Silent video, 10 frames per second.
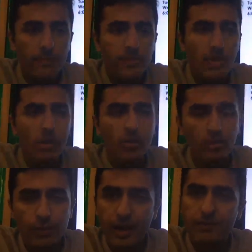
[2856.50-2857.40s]

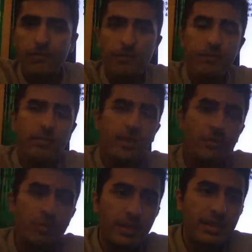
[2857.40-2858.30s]
So there
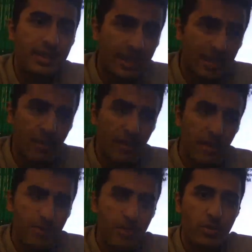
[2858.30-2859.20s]
will be 6
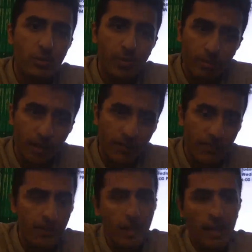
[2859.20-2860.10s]
meetups, 2 per
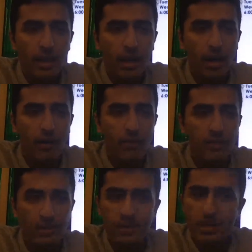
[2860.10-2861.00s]
month, for
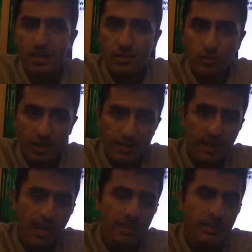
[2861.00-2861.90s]
Tuesdays and
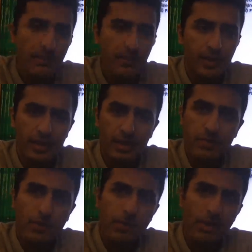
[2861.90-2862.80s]
Wednesdays. These
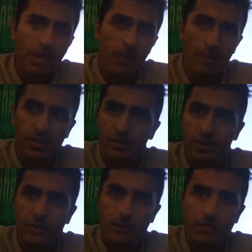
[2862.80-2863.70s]
will be an
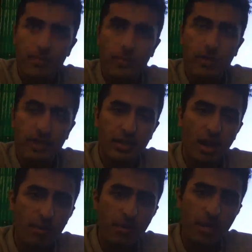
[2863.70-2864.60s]
opportunity where people can
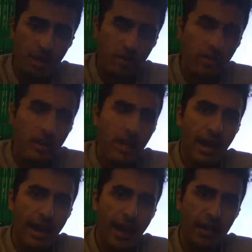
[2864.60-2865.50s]
come here
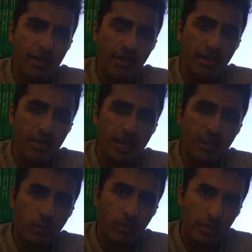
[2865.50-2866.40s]
and actually
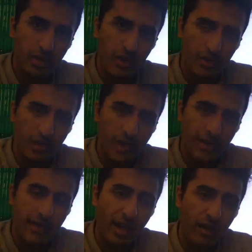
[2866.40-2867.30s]
meet with each other and
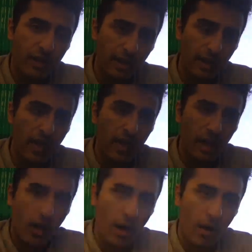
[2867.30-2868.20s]
hang out
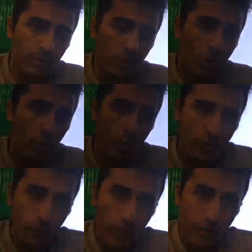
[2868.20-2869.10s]
and go
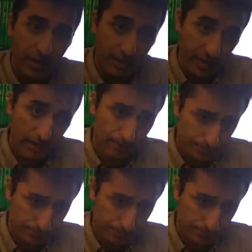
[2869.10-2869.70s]
over what they did.